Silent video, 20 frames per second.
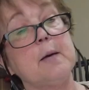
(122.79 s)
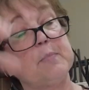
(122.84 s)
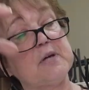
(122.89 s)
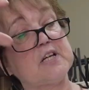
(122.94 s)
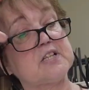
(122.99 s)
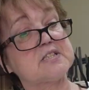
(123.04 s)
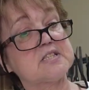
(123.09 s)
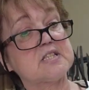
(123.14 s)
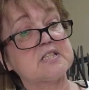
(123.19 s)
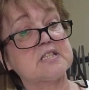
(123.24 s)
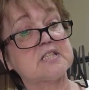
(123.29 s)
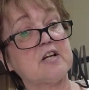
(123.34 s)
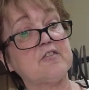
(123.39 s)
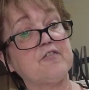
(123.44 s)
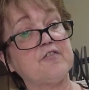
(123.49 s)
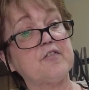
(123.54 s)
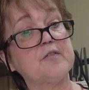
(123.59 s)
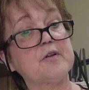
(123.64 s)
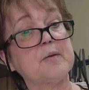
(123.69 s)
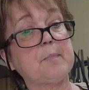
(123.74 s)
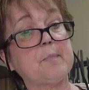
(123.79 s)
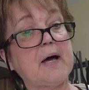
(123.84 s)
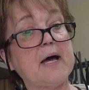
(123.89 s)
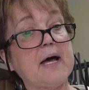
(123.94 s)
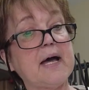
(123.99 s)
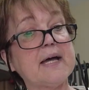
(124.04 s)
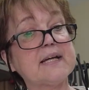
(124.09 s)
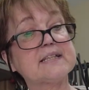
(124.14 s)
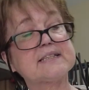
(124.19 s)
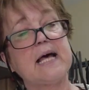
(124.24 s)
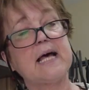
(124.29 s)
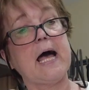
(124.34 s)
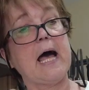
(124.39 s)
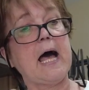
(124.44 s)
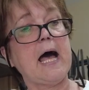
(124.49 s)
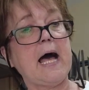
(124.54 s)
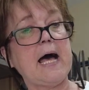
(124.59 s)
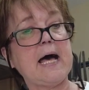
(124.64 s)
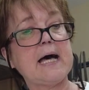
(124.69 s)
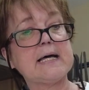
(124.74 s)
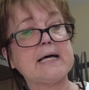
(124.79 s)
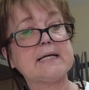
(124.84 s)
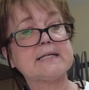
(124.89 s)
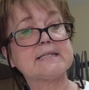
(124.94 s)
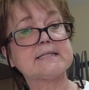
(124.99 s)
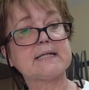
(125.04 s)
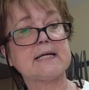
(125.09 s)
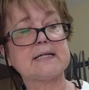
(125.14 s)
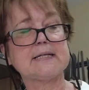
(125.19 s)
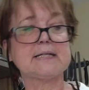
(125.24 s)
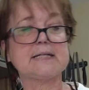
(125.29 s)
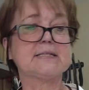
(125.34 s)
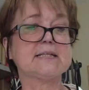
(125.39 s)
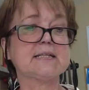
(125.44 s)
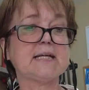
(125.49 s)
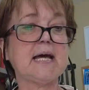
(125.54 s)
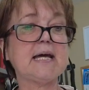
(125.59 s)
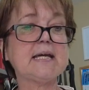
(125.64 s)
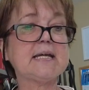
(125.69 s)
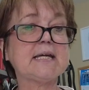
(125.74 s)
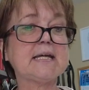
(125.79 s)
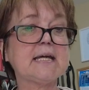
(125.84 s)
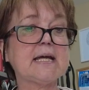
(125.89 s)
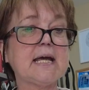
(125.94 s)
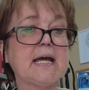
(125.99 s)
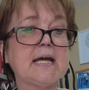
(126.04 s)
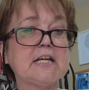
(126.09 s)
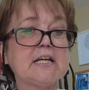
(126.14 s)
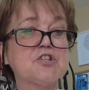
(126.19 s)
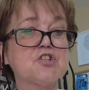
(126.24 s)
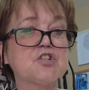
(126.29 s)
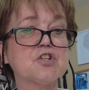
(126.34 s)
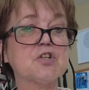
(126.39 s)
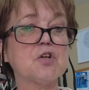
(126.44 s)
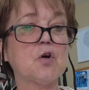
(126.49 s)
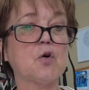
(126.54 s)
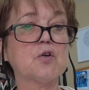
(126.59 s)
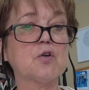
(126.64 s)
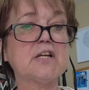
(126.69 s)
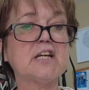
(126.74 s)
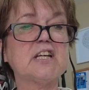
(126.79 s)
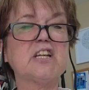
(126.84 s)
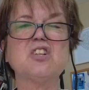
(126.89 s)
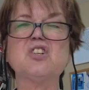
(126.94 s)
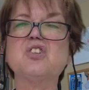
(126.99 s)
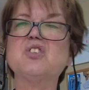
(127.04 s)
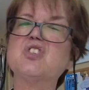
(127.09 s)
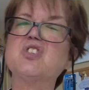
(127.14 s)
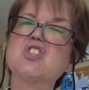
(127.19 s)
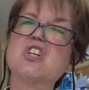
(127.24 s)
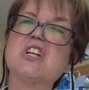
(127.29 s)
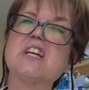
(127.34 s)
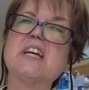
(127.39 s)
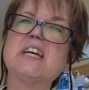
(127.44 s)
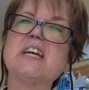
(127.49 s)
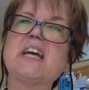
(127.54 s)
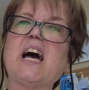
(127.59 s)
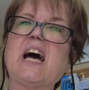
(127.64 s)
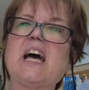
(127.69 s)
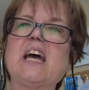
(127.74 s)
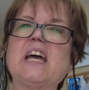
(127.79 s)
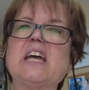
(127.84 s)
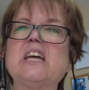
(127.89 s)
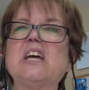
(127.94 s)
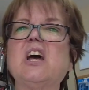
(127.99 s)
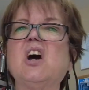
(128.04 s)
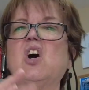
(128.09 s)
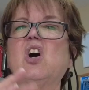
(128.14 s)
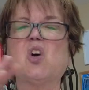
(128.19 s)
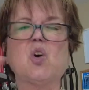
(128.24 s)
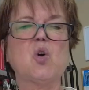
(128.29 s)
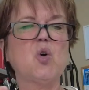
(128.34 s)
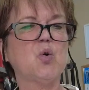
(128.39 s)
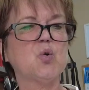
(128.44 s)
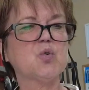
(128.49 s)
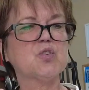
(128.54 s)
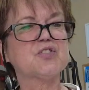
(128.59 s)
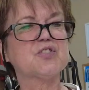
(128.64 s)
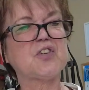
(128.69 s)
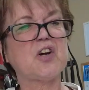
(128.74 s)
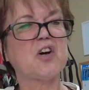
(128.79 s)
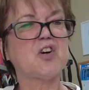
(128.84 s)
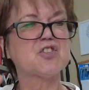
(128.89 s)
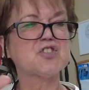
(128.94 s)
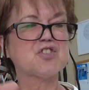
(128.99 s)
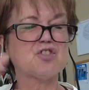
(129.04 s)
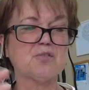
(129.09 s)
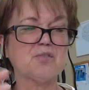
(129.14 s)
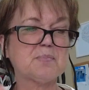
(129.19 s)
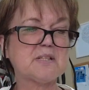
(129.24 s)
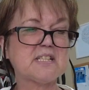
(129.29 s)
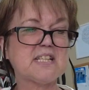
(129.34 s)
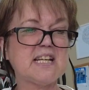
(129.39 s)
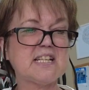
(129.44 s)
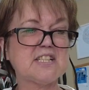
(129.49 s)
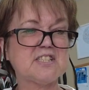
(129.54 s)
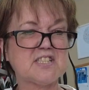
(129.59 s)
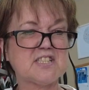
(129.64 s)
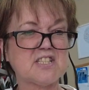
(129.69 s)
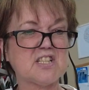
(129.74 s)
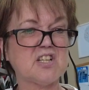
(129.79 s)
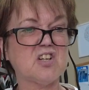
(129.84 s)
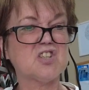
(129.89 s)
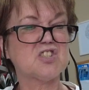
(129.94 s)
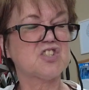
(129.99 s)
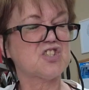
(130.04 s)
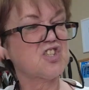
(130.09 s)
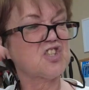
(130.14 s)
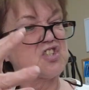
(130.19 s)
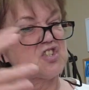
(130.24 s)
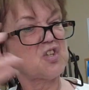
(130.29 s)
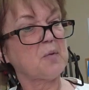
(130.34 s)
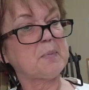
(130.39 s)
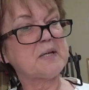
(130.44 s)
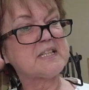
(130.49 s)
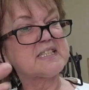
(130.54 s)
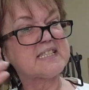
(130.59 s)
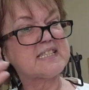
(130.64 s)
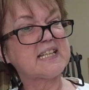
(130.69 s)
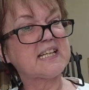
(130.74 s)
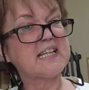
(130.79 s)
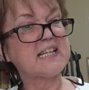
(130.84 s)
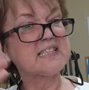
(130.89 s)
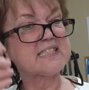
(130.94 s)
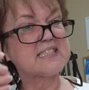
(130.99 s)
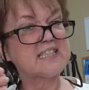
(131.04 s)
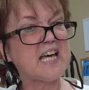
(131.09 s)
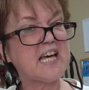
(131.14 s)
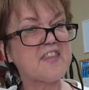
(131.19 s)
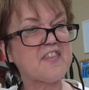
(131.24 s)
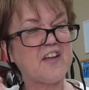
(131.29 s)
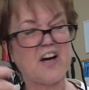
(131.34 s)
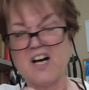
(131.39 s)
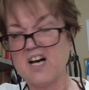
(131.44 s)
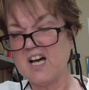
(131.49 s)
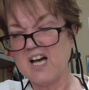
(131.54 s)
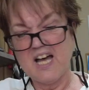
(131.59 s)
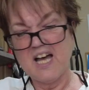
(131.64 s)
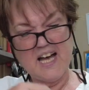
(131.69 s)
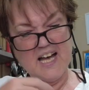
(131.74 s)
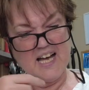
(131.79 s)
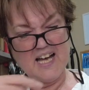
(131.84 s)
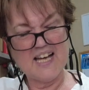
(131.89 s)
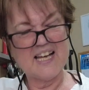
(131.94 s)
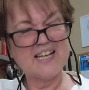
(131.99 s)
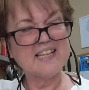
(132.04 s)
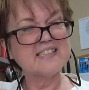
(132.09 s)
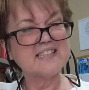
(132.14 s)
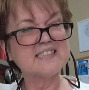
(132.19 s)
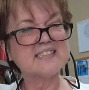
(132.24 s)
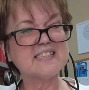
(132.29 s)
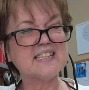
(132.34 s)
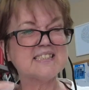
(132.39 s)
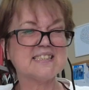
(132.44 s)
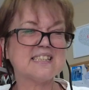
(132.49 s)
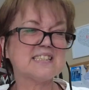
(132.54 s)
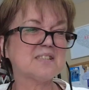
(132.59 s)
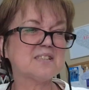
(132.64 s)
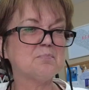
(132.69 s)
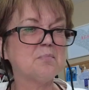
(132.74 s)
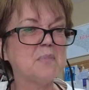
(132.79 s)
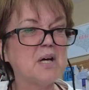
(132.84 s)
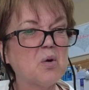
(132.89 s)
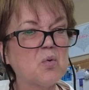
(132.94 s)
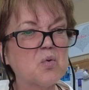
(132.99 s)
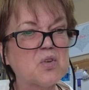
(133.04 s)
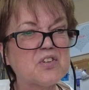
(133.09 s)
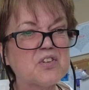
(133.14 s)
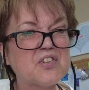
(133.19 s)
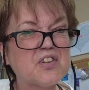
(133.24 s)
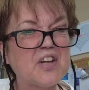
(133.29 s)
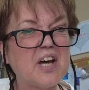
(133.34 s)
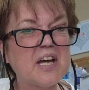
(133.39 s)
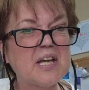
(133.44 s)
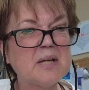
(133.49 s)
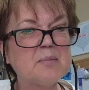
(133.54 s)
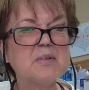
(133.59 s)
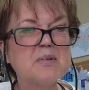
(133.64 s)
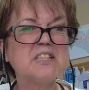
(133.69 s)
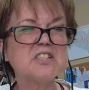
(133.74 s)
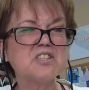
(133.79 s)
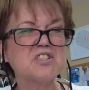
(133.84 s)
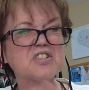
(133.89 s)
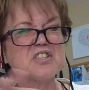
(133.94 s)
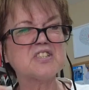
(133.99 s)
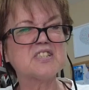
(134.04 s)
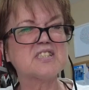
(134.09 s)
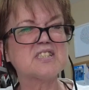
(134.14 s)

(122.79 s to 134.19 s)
because the stuff from the bags has an anti-caking agent on it, usually a cornstarch or a potato starch, to stop it sticking together, and it doesn't melt the same, and it's